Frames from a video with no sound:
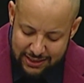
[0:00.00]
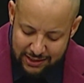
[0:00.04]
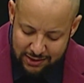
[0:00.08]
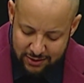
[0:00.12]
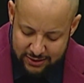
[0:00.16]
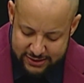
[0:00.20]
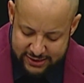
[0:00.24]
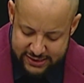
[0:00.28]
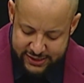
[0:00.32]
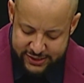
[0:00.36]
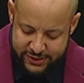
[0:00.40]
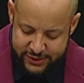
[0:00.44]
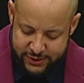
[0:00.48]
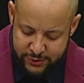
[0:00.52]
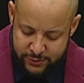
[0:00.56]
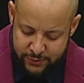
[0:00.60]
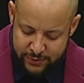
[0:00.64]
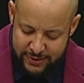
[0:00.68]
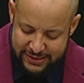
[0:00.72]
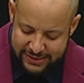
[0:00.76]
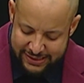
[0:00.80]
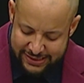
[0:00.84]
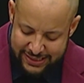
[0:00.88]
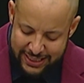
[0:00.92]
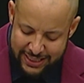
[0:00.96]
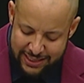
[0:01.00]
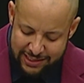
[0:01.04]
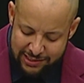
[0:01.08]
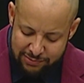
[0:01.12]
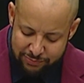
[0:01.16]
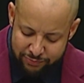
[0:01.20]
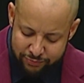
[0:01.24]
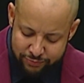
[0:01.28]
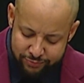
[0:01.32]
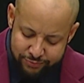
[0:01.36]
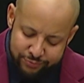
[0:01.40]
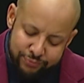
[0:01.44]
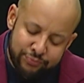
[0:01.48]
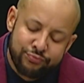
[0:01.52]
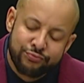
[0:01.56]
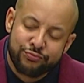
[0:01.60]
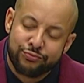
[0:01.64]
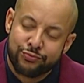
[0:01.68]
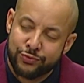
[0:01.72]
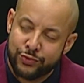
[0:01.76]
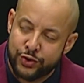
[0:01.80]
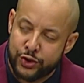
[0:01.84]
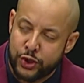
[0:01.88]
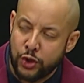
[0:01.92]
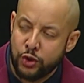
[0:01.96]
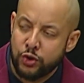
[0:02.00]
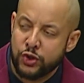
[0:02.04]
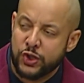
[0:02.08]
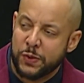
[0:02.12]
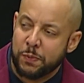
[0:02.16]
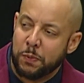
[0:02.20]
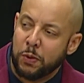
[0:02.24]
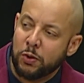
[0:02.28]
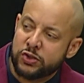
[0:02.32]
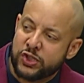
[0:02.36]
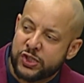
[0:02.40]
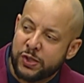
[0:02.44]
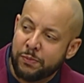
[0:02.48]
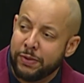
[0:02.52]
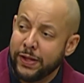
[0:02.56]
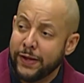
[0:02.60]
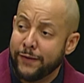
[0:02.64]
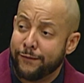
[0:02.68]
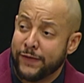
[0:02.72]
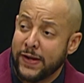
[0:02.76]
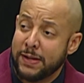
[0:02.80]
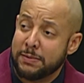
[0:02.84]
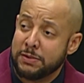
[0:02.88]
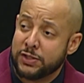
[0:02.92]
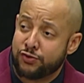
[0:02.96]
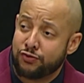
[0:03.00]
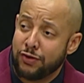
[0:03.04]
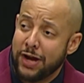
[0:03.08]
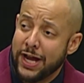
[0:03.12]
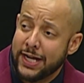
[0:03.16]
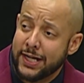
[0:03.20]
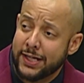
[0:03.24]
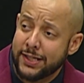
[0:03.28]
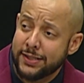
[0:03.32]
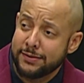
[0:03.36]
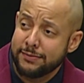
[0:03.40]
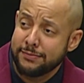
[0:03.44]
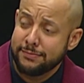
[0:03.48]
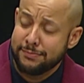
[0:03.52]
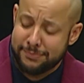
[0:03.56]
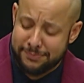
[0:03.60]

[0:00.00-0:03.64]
looked at you and said, "So you supposed to be a famous writer?"